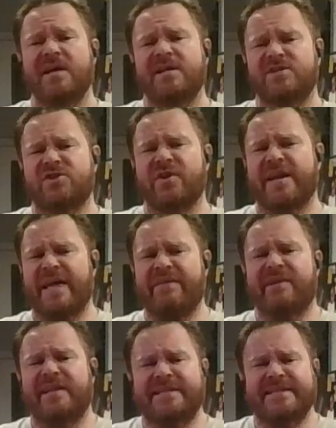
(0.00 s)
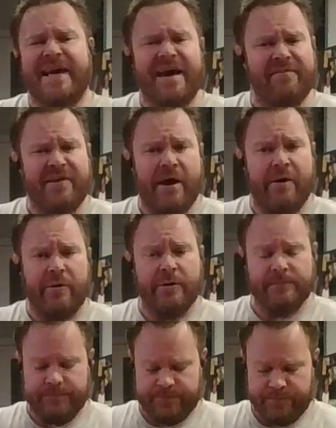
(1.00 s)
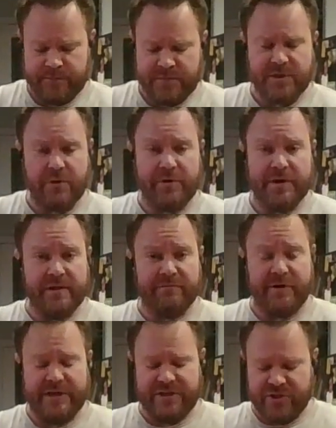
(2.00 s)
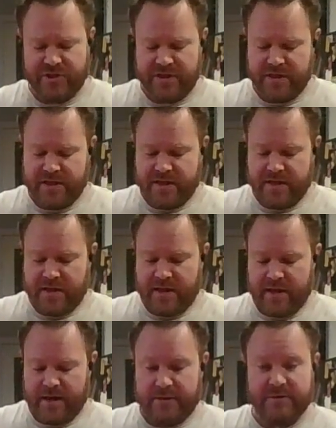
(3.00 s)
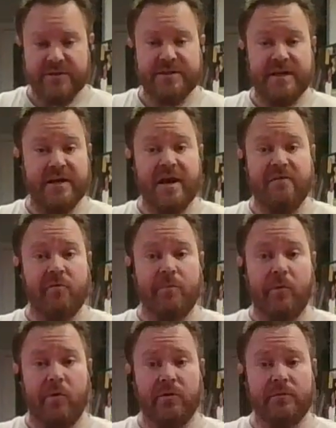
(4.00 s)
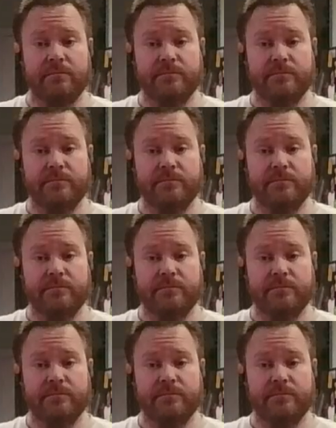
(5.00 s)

just try to give it at least half an hour, soak it in the fridge, just in a covered bowl.